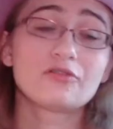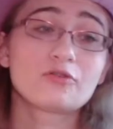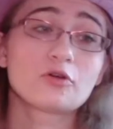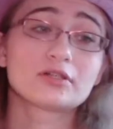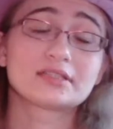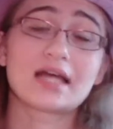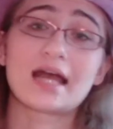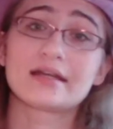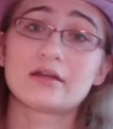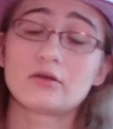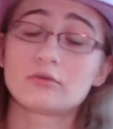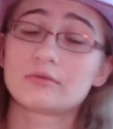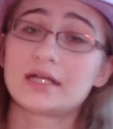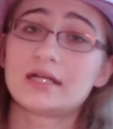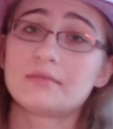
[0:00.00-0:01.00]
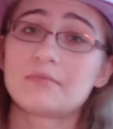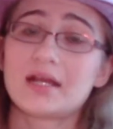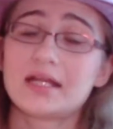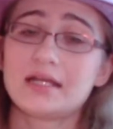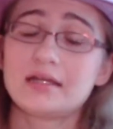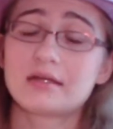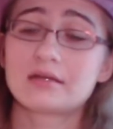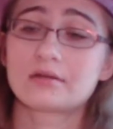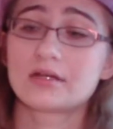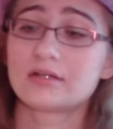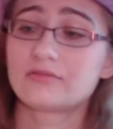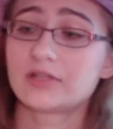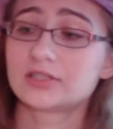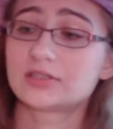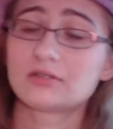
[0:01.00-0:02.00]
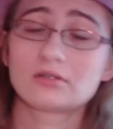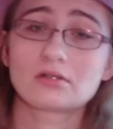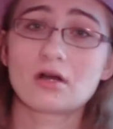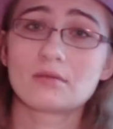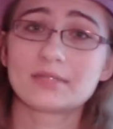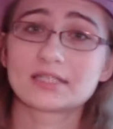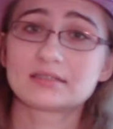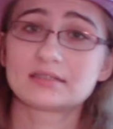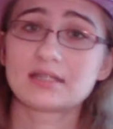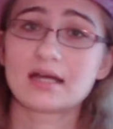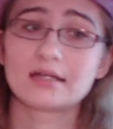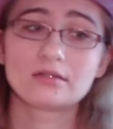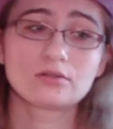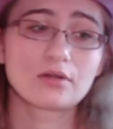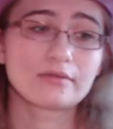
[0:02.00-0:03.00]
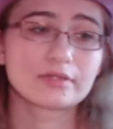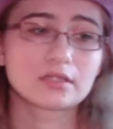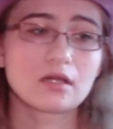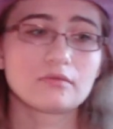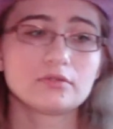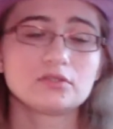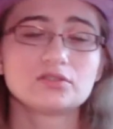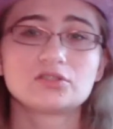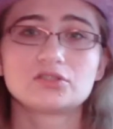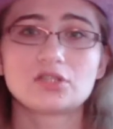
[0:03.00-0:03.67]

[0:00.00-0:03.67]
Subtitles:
Of course, I don't read many conventional comic style graphic novels,